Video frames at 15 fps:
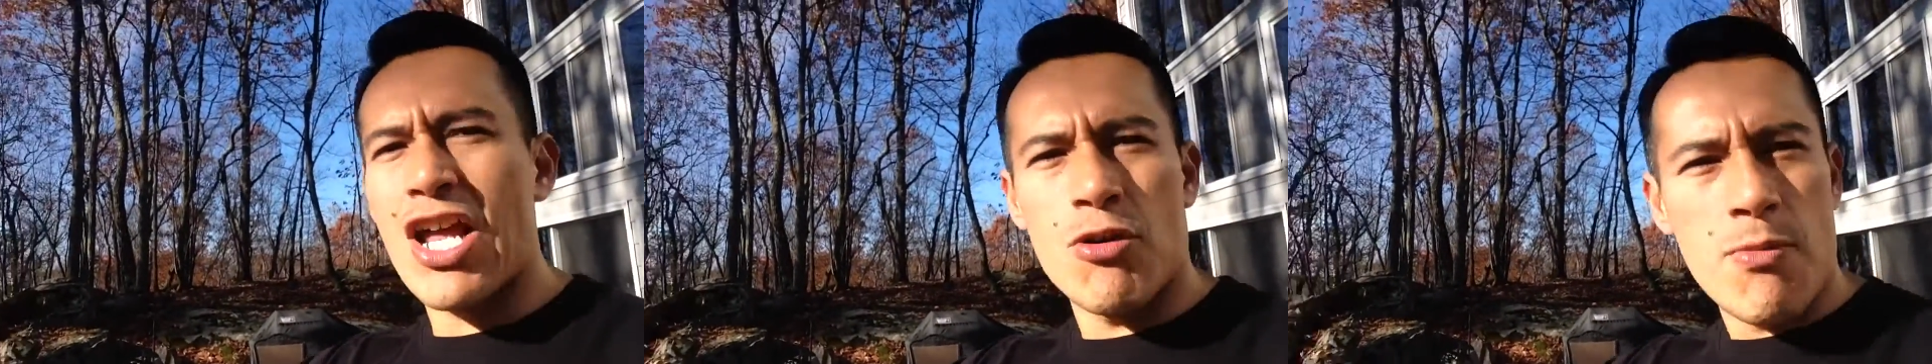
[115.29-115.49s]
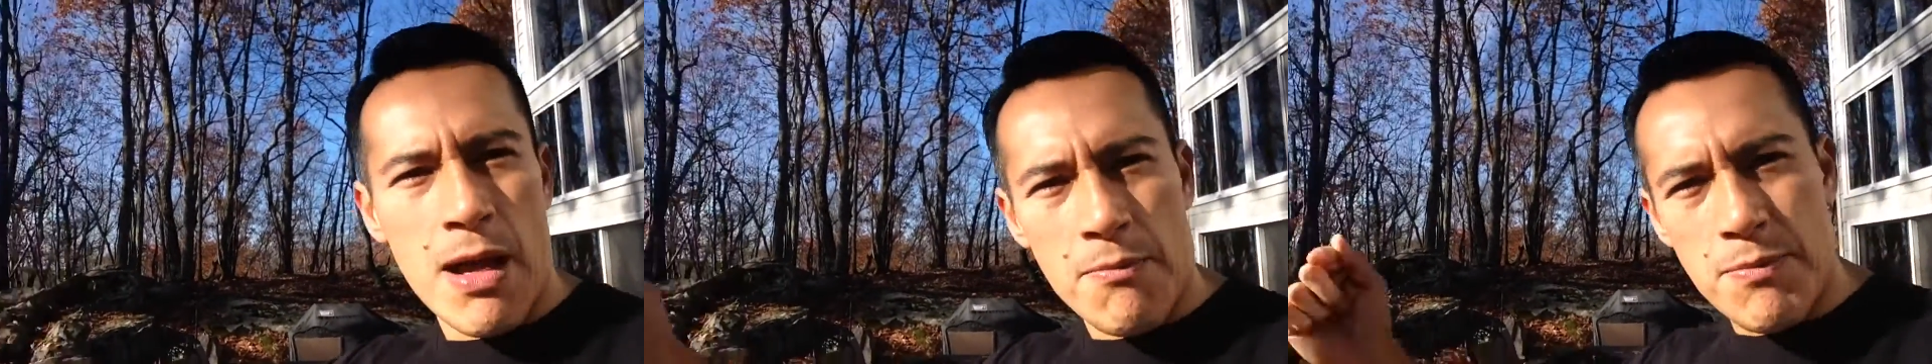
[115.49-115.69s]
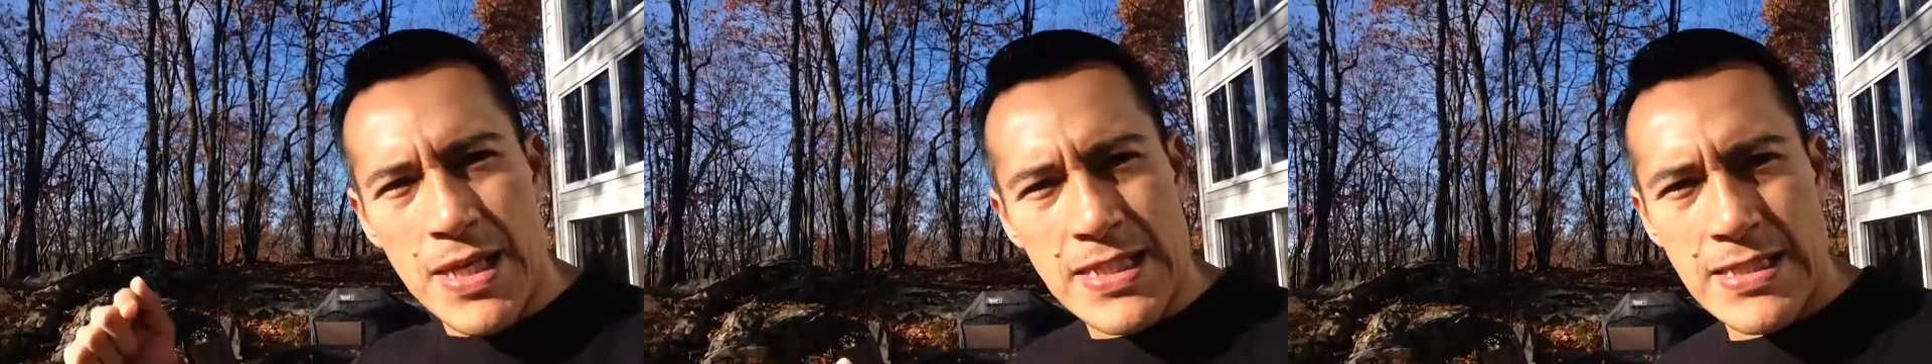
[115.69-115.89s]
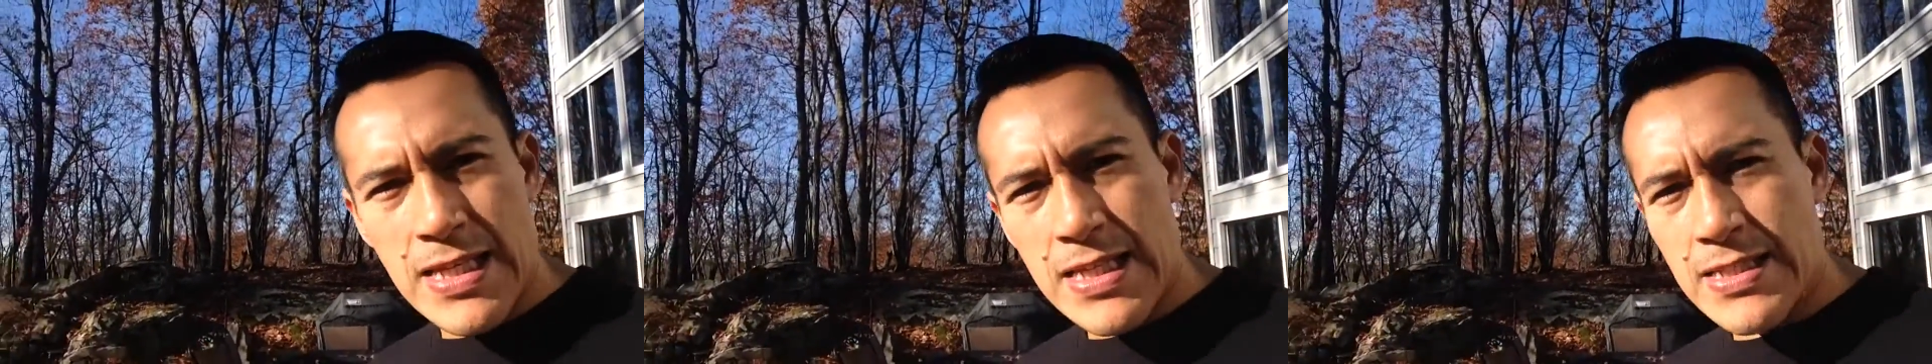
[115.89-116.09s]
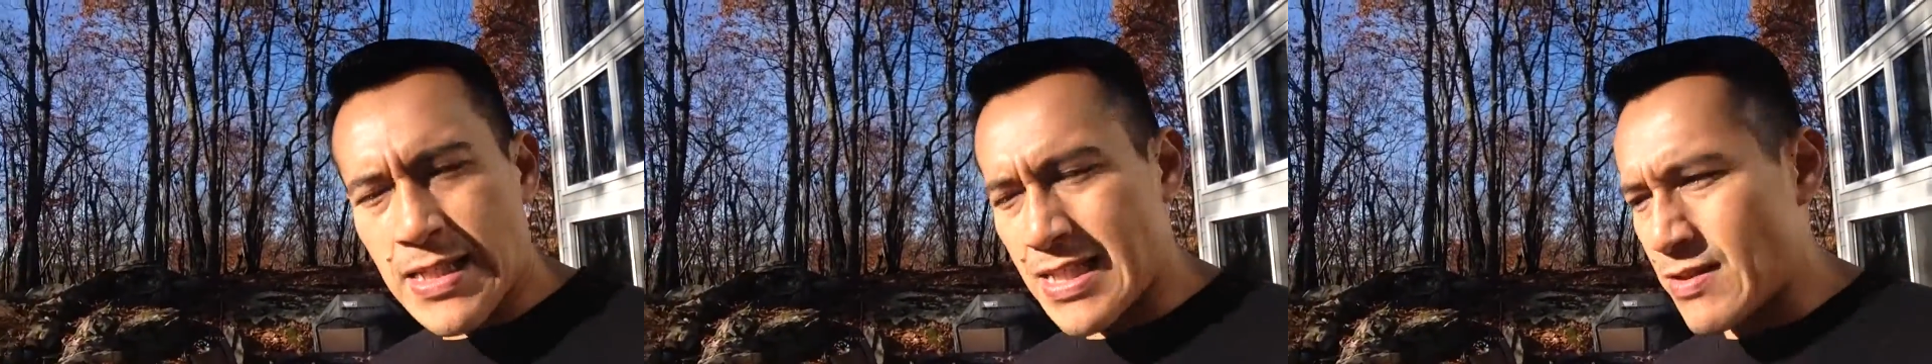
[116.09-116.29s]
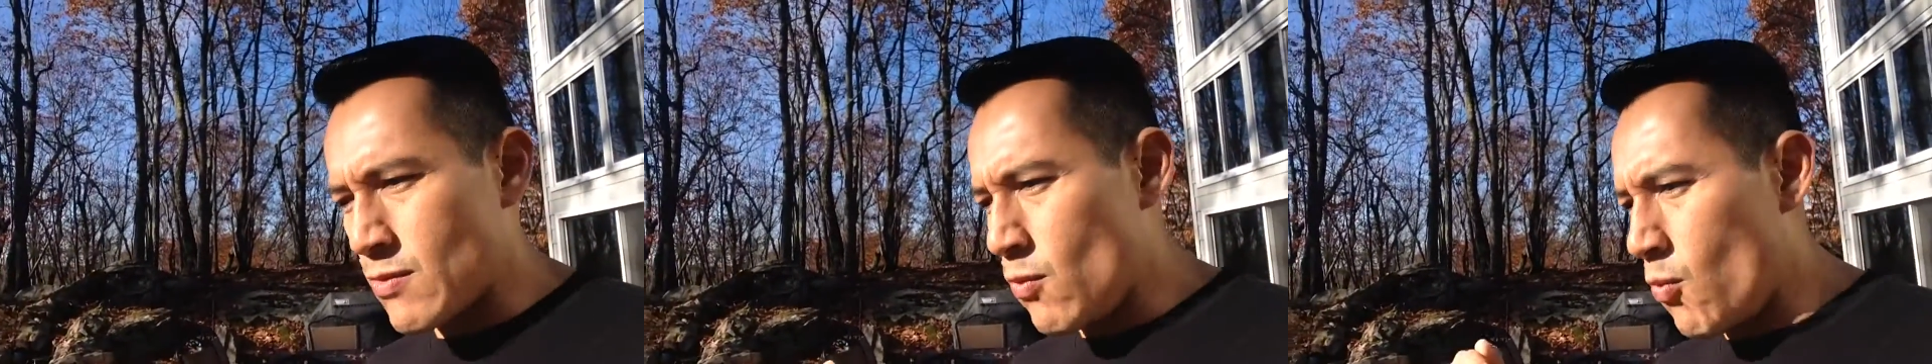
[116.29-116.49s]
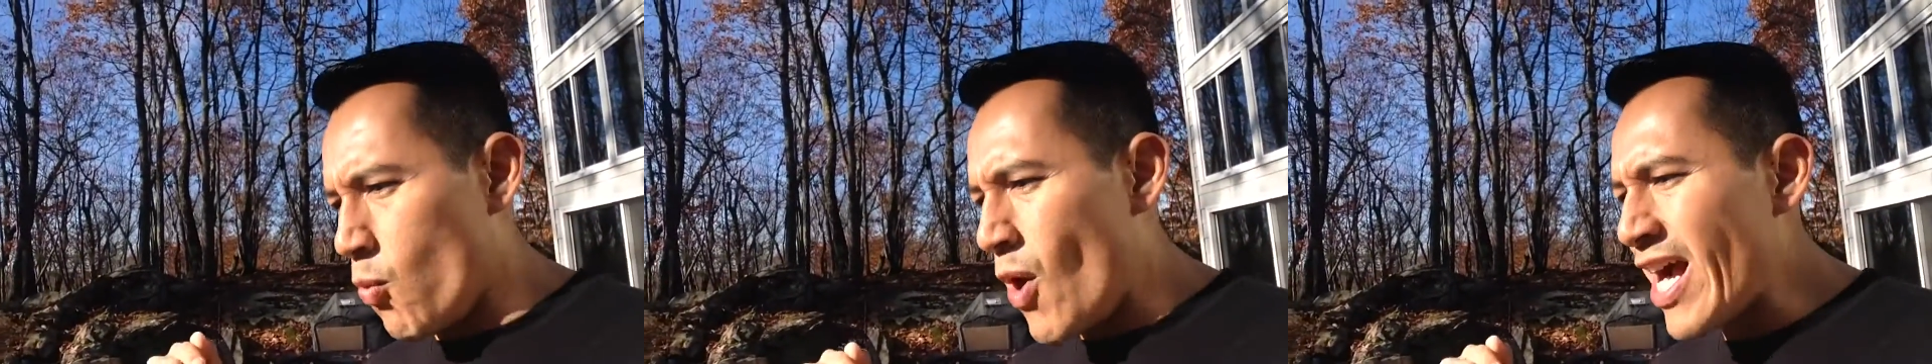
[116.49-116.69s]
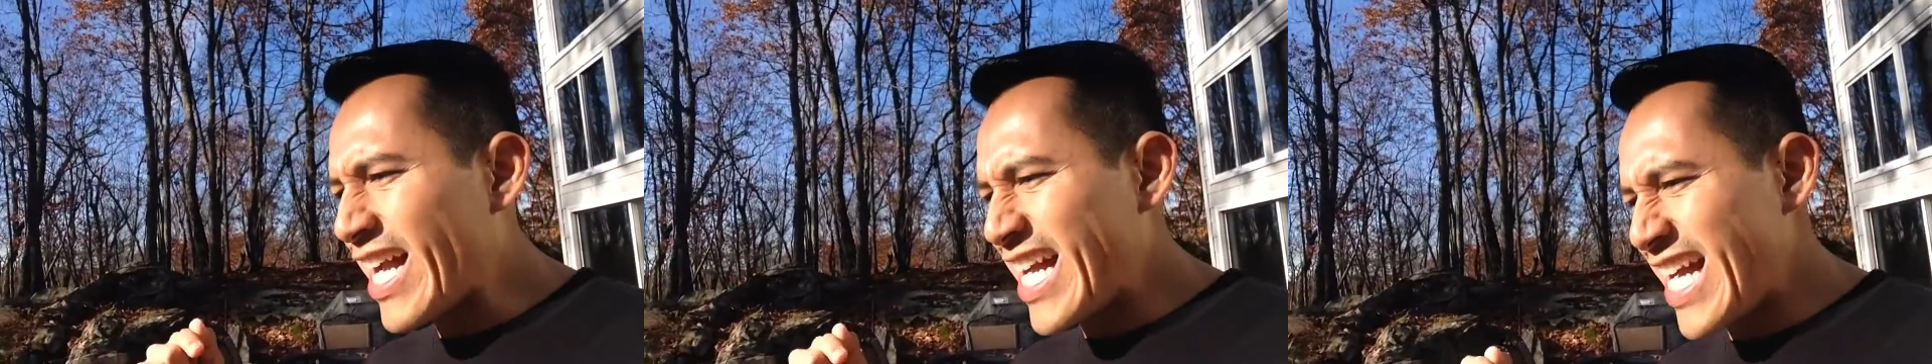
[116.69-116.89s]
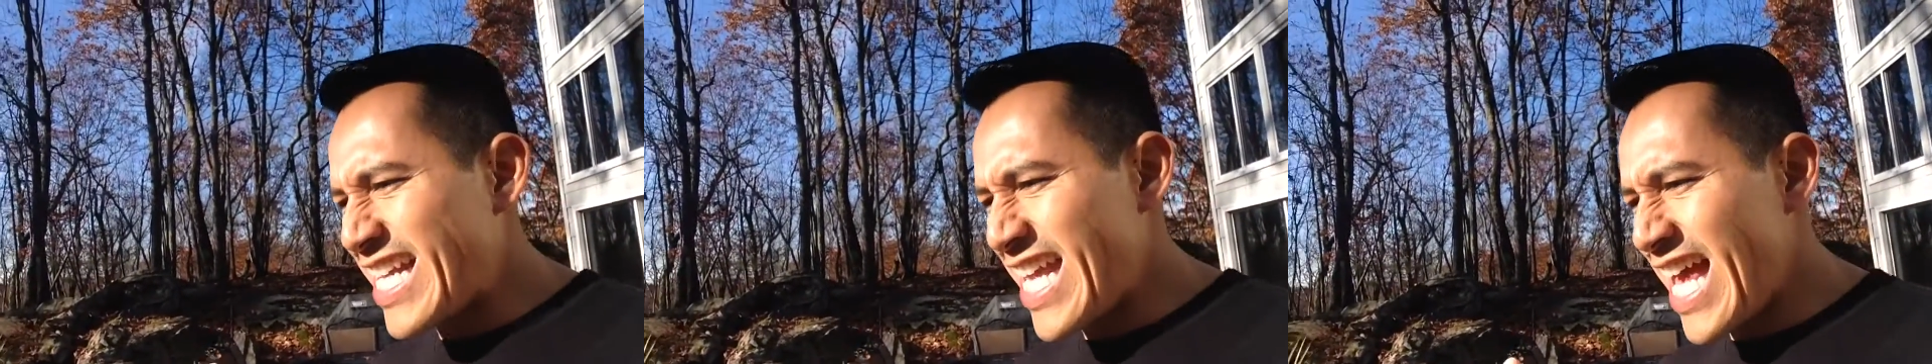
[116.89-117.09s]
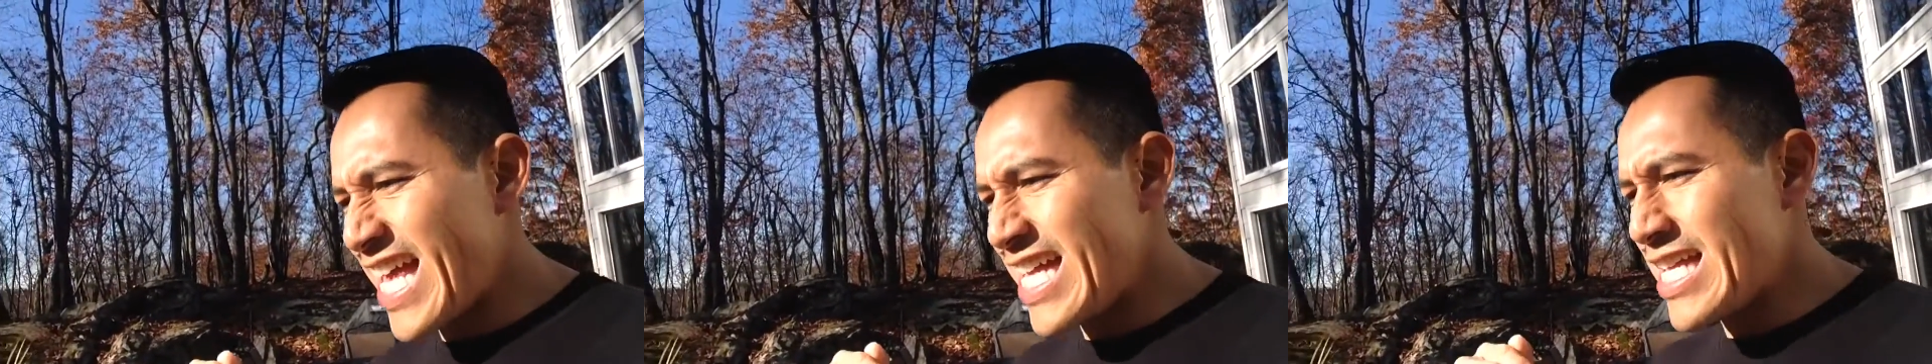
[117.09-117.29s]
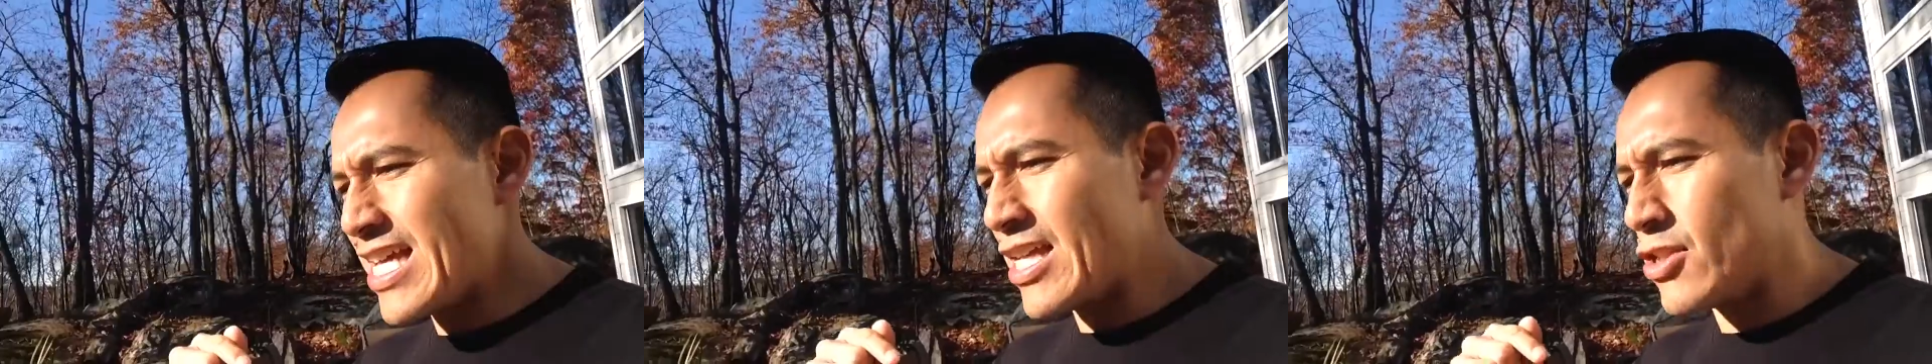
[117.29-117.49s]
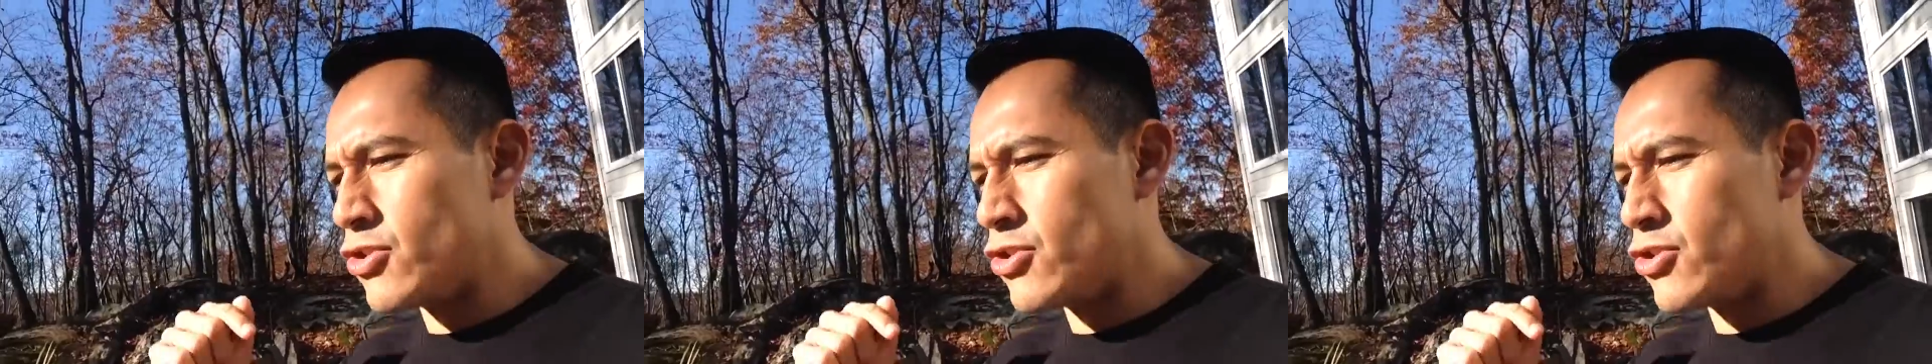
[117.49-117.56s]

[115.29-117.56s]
out of my business, is what can I